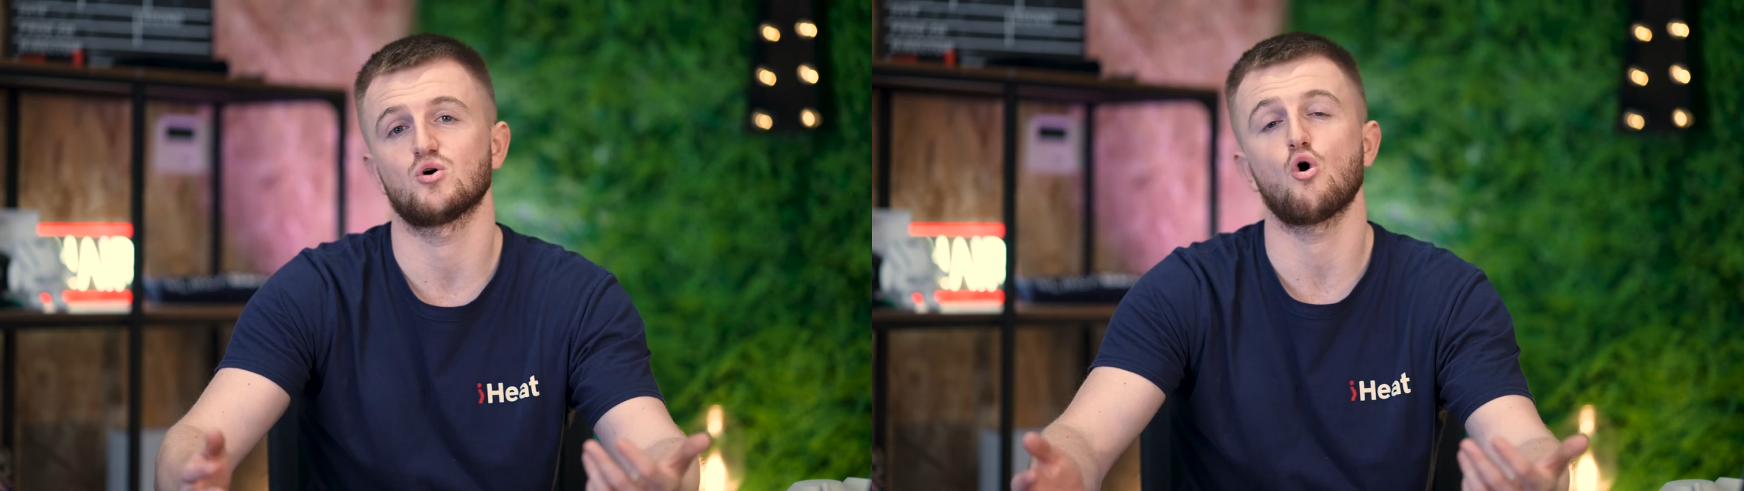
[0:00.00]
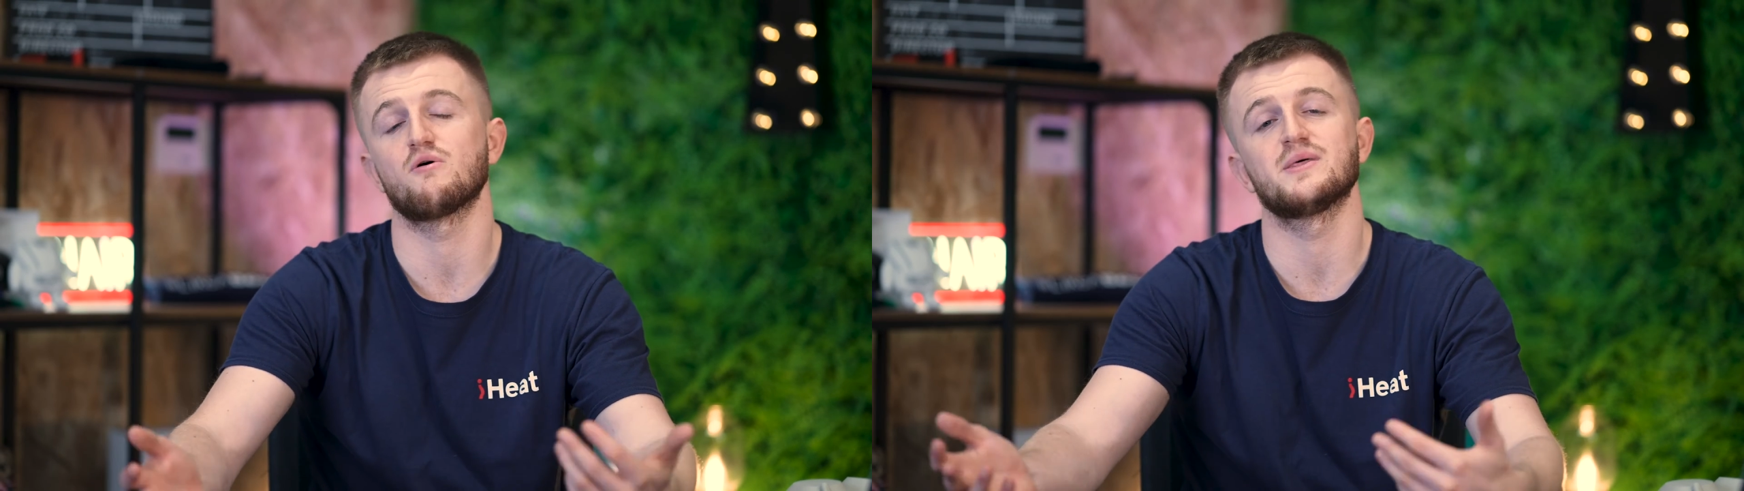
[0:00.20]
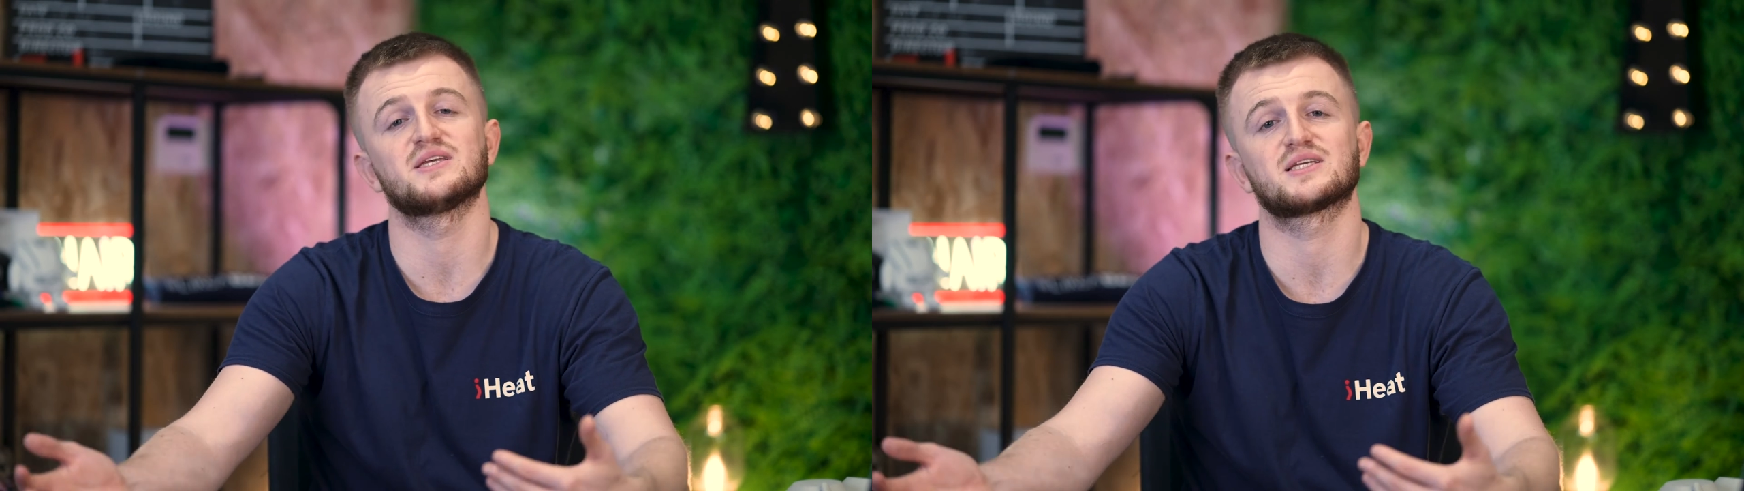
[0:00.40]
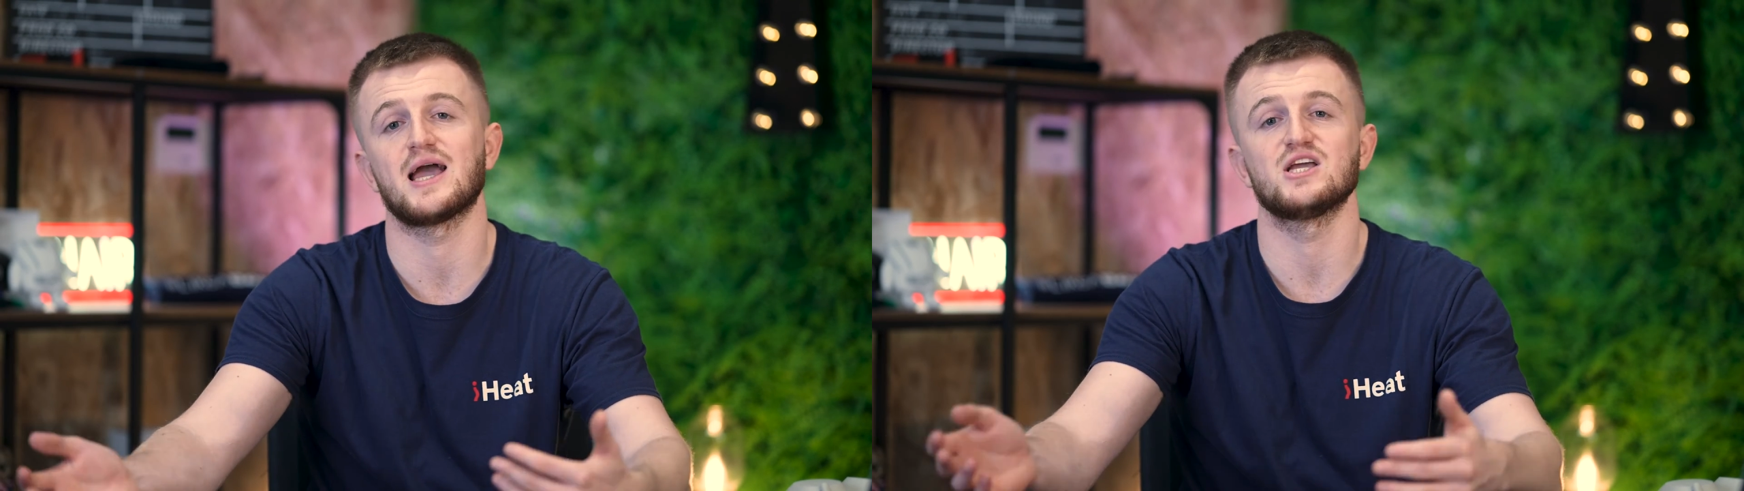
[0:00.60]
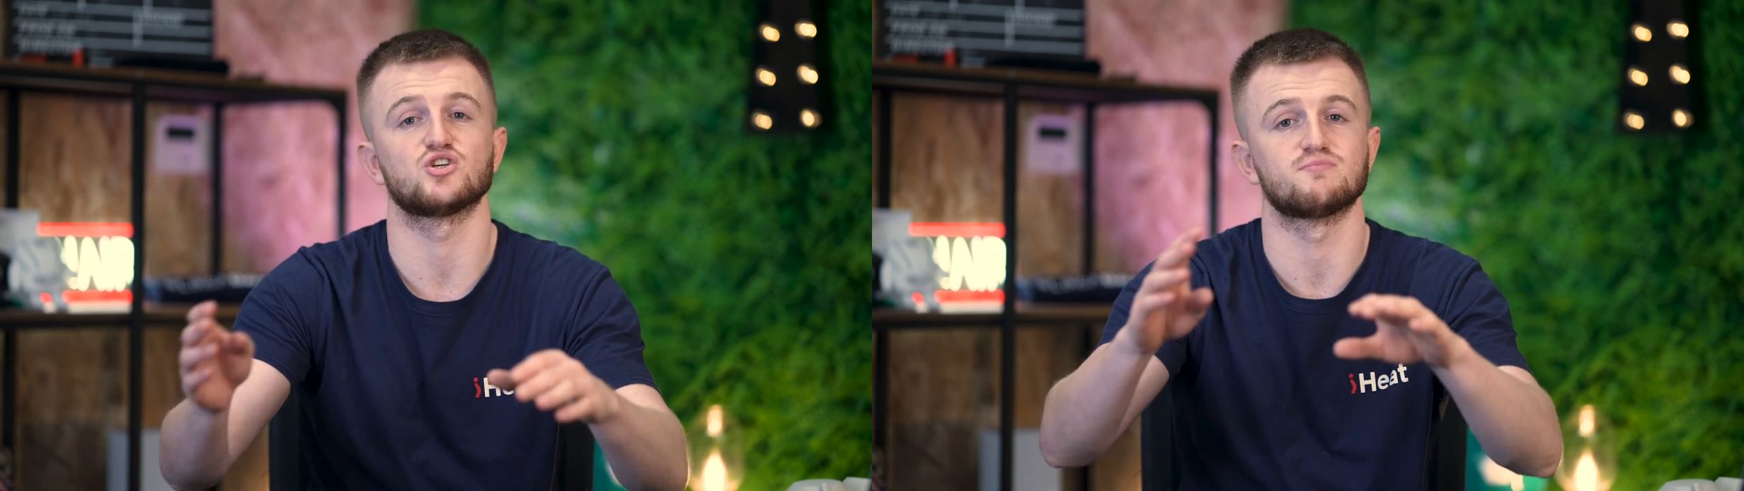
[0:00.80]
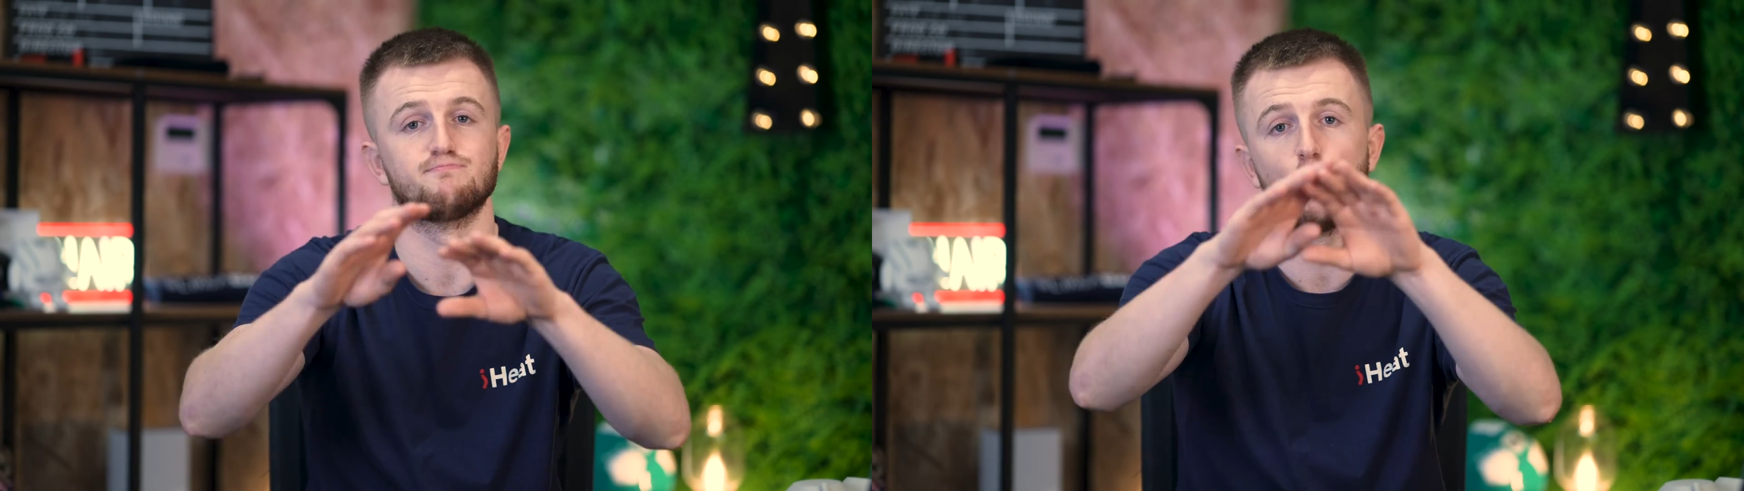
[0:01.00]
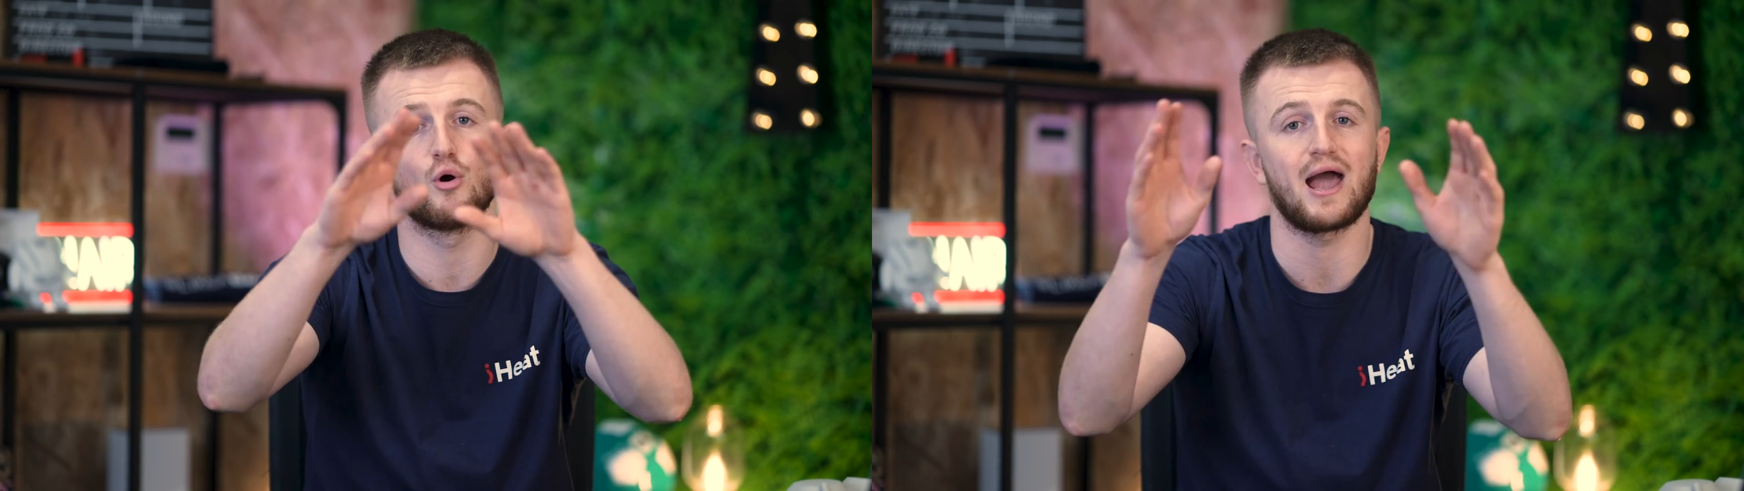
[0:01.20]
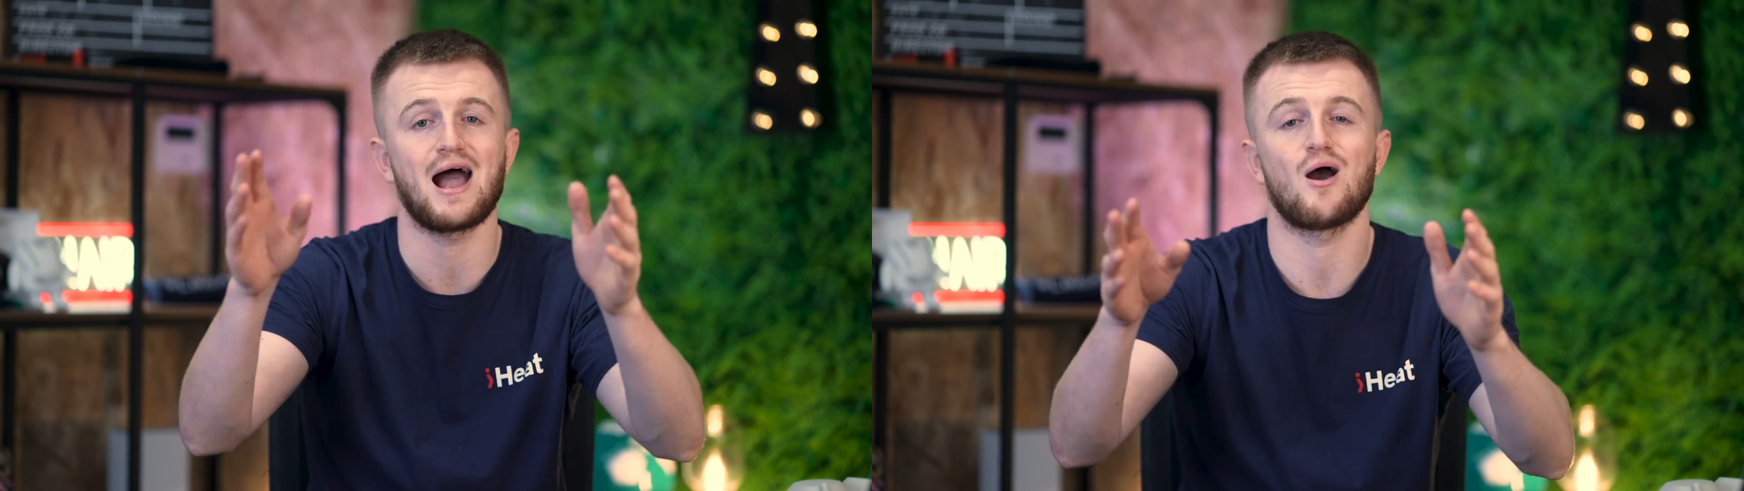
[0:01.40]
or in this case, just
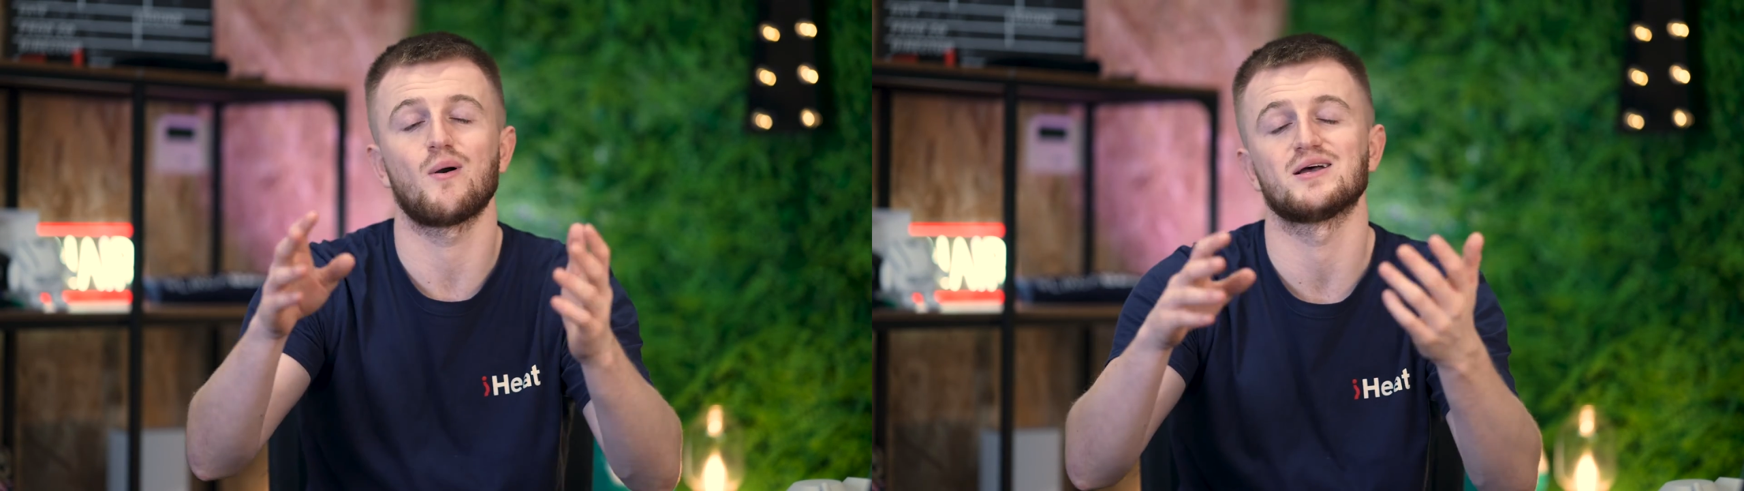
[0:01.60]
board it out